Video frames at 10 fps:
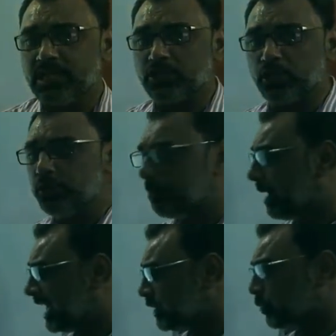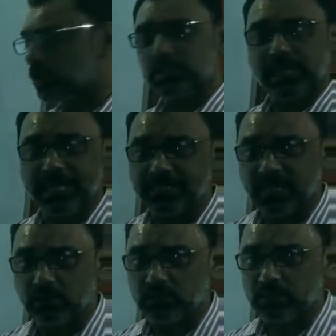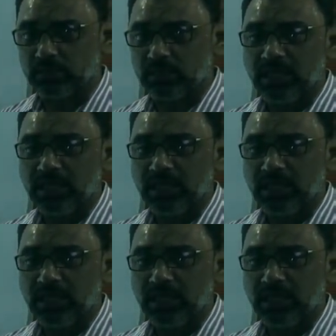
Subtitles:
So your balance was 8,000.